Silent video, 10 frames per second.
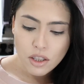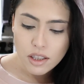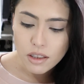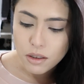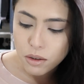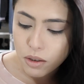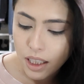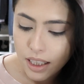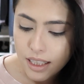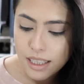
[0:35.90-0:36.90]
So
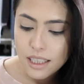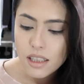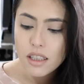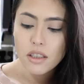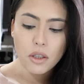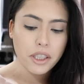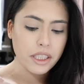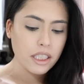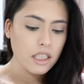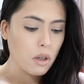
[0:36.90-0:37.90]
let's get
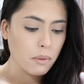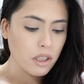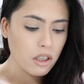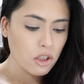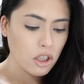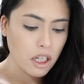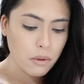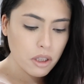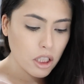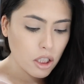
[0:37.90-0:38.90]
started. I'm gonna share
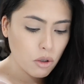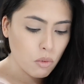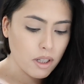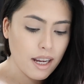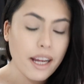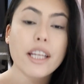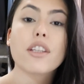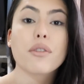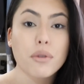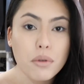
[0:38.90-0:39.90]
with you what I
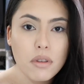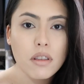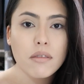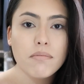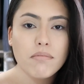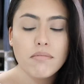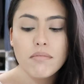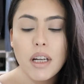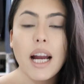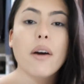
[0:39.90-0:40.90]
use,
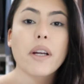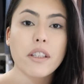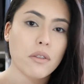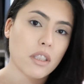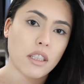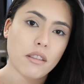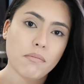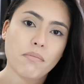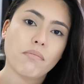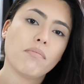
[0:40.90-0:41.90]
how I use it,
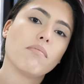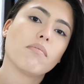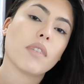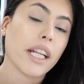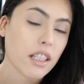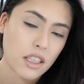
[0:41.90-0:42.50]
and